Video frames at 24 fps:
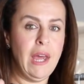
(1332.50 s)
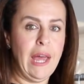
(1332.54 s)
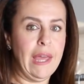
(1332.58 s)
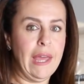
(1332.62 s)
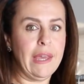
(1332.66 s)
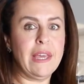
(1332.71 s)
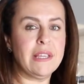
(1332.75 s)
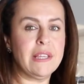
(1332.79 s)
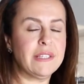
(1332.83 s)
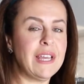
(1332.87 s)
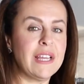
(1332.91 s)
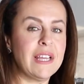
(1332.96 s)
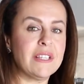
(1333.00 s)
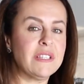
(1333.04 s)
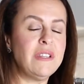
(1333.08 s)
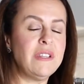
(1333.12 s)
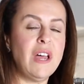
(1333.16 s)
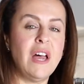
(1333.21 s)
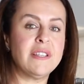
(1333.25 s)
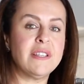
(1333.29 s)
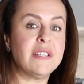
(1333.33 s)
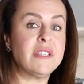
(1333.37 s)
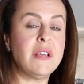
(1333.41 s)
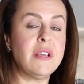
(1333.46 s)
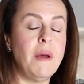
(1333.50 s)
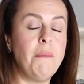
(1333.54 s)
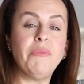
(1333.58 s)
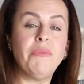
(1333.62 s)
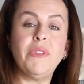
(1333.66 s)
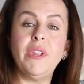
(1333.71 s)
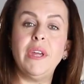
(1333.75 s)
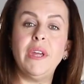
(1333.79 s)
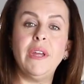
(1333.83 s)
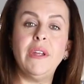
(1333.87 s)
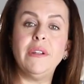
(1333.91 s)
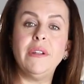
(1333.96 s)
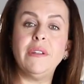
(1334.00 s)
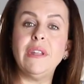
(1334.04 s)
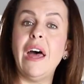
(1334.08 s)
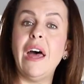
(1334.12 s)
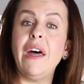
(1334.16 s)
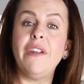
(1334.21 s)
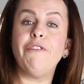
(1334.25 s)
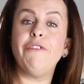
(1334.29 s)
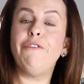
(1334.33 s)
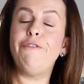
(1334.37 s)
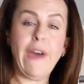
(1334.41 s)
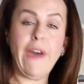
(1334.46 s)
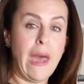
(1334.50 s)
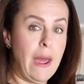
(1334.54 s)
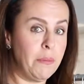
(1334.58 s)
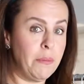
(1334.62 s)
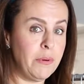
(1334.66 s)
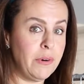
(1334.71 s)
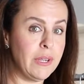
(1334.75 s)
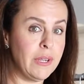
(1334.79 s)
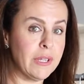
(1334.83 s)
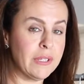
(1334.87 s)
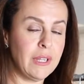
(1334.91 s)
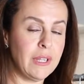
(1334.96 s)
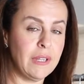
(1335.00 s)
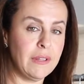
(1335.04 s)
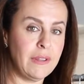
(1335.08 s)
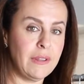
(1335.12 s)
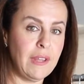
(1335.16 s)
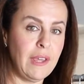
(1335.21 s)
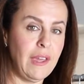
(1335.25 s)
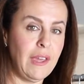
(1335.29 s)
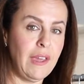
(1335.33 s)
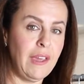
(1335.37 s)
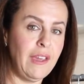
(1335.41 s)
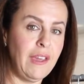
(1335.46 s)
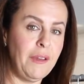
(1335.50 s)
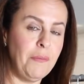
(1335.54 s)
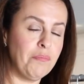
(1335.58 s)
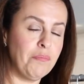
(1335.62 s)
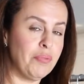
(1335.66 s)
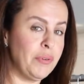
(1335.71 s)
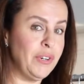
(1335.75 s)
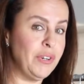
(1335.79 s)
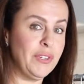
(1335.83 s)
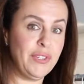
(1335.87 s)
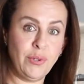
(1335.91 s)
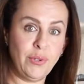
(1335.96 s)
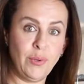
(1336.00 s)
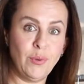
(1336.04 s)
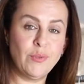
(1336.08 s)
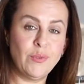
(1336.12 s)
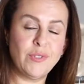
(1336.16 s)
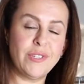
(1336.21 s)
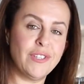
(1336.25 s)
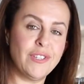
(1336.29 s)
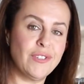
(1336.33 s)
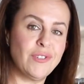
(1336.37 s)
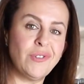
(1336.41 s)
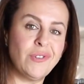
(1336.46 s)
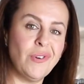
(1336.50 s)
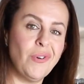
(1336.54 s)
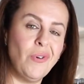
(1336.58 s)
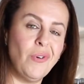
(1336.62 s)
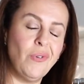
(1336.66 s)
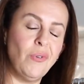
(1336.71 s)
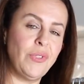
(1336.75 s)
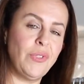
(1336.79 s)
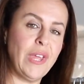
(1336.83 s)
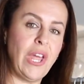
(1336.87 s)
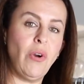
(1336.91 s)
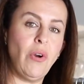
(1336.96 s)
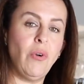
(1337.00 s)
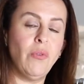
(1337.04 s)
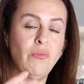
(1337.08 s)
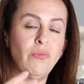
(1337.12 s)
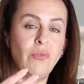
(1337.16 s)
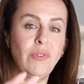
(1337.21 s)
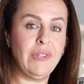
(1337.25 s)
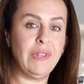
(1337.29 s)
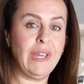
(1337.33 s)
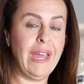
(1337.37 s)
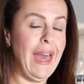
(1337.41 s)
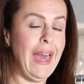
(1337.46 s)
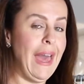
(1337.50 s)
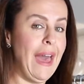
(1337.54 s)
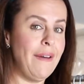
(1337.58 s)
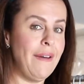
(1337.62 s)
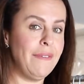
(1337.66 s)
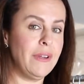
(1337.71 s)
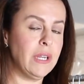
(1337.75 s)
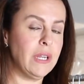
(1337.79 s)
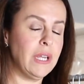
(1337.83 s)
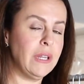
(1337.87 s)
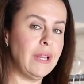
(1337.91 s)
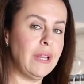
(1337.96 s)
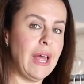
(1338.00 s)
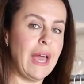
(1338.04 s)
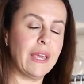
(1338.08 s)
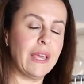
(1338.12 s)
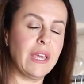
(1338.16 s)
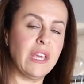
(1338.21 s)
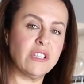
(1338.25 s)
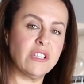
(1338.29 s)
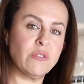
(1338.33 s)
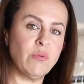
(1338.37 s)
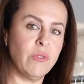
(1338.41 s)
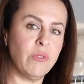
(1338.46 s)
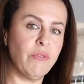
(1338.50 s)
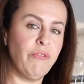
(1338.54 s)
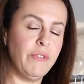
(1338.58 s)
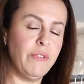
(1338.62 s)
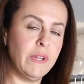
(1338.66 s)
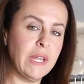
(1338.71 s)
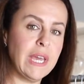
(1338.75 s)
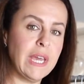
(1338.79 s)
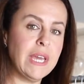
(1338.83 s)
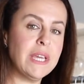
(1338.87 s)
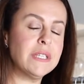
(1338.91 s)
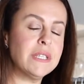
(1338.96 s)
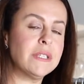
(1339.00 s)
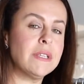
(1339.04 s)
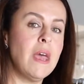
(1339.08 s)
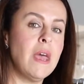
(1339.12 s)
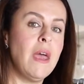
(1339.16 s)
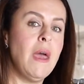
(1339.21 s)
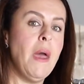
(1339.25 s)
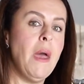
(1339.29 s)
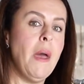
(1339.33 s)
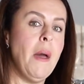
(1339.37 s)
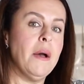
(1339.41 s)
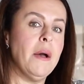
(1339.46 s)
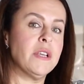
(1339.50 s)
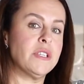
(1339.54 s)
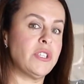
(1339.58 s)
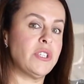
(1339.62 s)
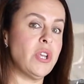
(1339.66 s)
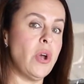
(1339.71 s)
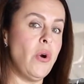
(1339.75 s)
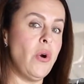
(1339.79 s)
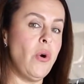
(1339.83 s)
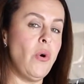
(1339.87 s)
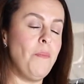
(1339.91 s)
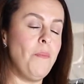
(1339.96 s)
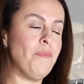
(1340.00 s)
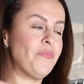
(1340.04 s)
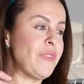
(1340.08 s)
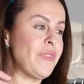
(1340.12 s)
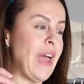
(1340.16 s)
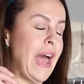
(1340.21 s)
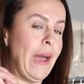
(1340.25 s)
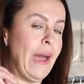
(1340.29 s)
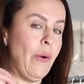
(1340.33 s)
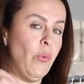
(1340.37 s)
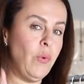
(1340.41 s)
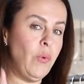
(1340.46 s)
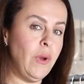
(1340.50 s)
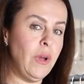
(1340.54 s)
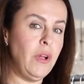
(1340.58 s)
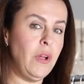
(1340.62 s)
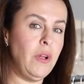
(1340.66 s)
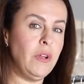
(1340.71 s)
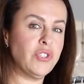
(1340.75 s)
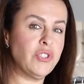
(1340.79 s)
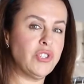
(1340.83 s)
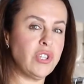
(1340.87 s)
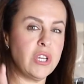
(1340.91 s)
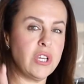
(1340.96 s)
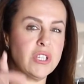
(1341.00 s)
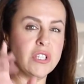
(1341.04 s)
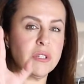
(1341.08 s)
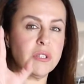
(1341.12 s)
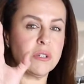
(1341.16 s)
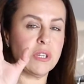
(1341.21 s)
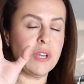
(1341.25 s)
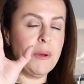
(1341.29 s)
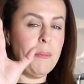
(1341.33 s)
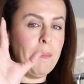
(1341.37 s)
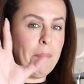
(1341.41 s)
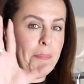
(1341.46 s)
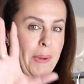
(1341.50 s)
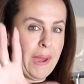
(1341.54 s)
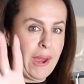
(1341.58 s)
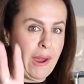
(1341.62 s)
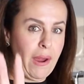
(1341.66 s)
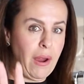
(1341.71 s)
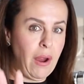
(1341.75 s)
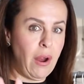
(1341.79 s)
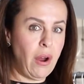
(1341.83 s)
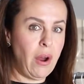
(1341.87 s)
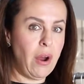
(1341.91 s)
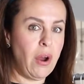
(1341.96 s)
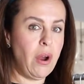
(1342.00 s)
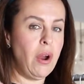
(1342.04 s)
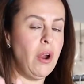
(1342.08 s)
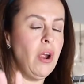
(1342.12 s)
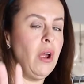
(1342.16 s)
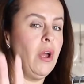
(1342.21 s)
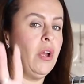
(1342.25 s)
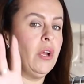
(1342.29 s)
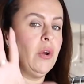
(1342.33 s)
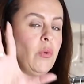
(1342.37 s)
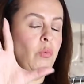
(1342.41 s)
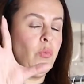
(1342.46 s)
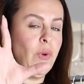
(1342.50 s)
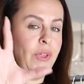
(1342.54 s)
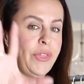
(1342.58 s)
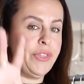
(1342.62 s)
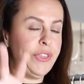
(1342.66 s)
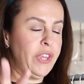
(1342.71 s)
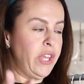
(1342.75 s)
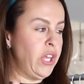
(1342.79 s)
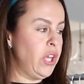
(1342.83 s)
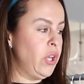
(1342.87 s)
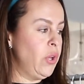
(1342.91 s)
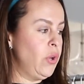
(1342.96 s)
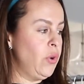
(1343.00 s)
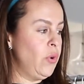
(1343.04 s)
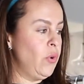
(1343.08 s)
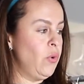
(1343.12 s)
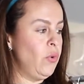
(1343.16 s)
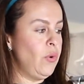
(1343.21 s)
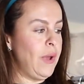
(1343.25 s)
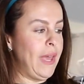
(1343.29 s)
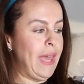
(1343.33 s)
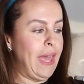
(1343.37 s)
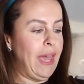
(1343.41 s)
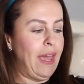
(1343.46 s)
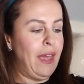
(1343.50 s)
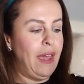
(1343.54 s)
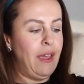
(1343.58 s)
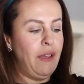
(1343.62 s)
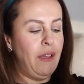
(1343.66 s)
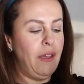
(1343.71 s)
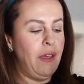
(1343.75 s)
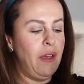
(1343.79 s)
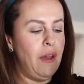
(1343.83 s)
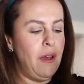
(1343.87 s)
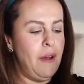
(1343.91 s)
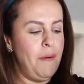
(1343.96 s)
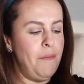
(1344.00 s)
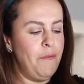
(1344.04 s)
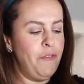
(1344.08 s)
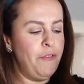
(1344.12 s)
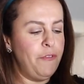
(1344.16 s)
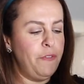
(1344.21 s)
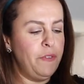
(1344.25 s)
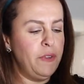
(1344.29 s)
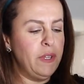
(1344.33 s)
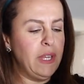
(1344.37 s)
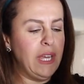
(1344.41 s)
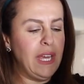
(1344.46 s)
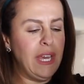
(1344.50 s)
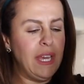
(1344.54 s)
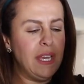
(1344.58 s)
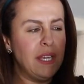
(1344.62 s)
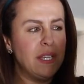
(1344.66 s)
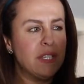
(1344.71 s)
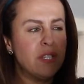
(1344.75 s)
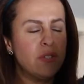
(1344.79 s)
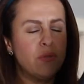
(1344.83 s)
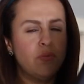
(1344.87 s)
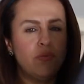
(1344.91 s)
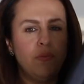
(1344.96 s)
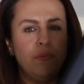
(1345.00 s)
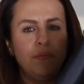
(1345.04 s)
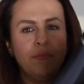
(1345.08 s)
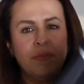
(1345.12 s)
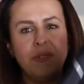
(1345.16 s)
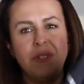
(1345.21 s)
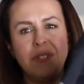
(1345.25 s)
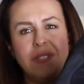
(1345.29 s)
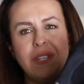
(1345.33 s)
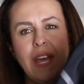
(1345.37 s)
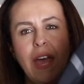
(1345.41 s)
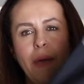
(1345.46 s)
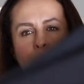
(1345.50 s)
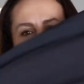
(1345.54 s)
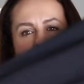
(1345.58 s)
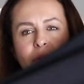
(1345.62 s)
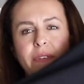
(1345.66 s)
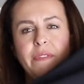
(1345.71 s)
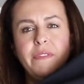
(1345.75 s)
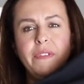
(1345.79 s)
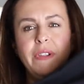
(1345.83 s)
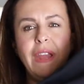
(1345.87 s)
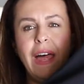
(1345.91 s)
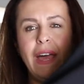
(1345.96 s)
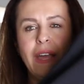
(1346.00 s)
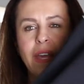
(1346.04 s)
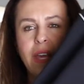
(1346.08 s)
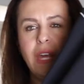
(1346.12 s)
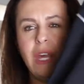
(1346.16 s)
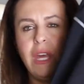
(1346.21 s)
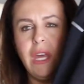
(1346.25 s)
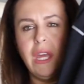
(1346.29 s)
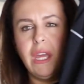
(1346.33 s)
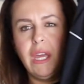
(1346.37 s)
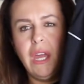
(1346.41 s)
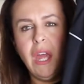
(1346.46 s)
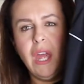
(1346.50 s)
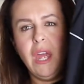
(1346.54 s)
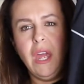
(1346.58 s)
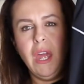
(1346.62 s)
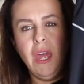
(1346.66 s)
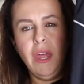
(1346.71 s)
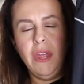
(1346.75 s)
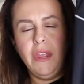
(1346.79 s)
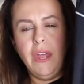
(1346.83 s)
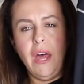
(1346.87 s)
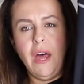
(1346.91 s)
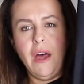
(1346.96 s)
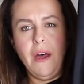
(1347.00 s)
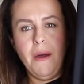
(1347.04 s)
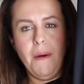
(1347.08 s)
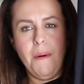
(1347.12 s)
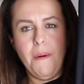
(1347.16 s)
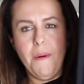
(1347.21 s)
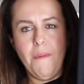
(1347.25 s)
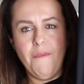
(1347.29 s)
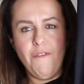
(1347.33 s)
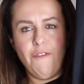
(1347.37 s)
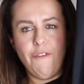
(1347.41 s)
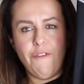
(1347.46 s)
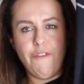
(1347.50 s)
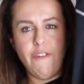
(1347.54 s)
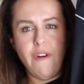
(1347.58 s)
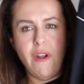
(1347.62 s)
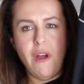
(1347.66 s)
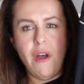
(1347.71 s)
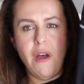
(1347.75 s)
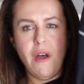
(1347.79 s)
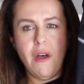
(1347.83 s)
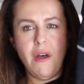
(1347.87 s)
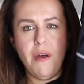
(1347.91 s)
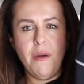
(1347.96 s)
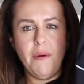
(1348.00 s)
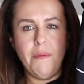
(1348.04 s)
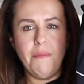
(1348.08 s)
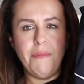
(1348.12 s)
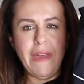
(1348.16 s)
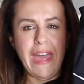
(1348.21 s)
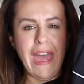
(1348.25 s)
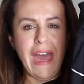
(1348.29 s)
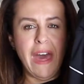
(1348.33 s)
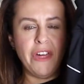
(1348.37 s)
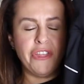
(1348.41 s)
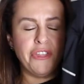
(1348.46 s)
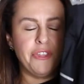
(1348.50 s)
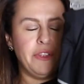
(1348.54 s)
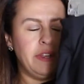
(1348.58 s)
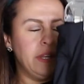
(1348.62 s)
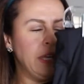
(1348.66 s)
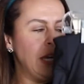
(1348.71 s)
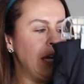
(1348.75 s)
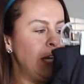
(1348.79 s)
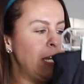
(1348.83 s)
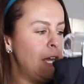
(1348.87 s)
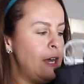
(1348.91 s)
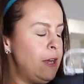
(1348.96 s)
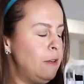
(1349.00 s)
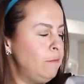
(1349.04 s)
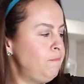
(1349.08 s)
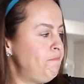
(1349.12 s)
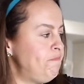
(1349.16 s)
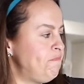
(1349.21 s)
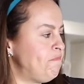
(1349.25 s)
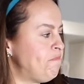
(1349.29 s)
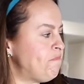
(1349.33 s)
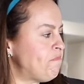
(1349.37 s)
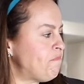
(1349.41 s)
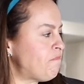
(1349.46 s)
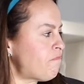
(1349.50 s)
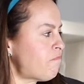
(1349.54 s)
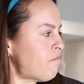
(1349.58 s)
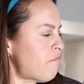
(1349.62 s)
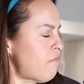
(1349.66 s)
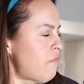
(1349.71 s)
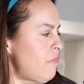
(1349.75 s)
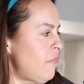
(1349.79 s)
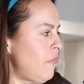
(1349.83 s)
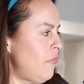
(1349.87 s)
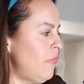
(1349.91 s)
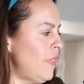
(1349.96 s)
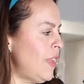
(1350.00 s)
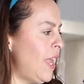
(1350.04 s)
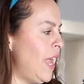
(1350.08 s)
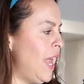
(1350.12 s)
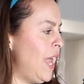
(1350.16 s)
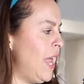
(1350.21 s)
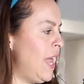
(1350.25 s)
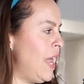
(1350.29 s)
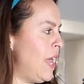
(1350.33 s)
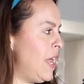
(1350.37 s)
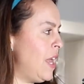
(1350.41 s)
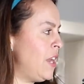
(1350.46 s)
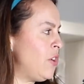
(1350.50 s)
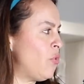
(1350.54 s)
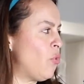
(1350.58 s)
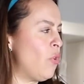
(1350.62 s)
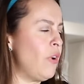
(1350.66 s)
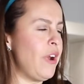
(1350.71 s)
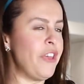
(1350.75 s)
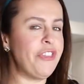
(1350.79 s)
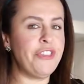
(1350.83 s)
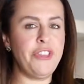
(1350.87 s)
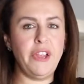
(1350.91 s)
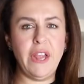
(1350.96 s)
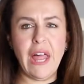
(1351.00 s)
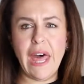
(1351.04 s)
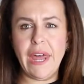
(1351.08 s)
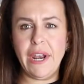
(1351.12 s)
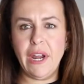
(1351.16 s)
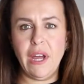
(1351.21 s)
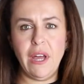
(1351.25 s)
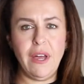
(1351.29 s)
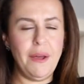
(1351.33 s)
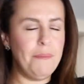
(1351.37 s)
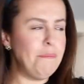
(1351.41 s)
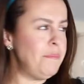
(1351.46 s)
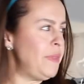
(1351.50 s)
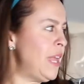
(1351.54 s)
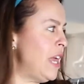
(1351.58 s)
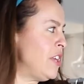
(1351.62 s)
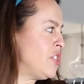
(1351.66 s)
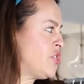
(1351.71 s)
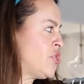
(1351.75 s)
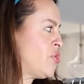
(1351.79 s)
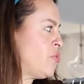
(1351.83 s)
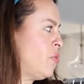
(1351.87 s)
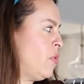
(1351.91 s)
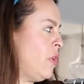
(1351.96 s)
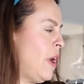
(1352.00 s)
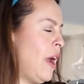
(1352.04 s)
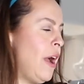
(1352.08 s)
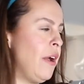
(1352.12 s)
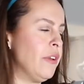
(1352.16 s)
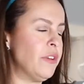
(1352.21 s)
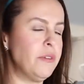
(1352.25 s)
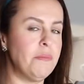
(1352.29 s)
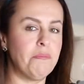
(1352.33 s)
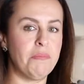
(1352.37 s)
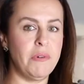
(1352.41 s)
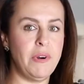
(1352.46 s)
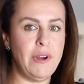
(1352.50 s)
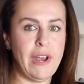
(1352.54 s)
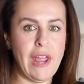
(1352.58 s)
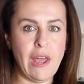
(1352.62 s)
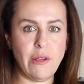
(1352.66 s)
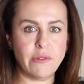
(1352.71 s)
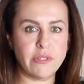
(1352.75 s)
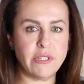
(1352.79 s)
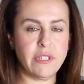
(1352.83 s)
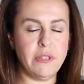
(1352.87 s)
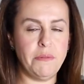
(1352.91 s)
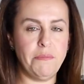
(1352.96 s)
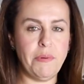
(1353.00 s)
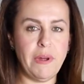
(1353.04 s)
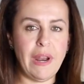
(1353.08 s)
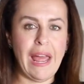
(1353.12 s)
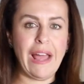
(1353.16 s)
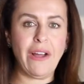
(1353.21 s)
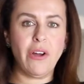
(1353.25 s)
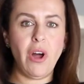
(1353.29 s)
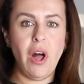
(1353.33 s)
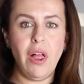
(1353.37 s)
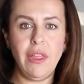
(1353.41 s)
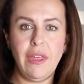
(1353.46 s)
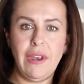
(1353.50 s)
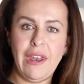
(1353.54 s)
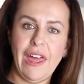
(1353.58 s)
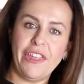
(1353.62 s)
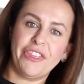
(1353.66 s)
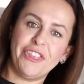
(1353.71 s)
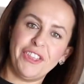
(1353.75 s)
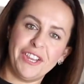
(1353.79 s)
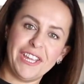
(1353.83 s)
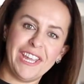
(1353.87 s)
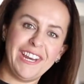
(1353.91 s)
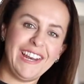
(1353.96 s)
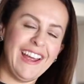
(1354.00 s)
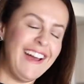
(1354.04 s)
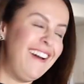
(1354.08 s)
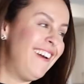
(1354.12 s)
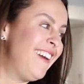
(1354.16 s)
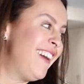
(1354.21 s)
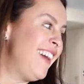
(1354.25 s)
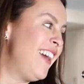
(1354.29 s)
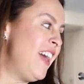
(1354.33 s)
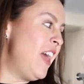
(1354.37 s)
I guess that's not a fabric that they produce, and so they don't really have any leggings with fleece. So I will just compare with you a fleece type of legging from Athleta or Athleta. I'm not sure how you pronounce it, but I call it Athleta.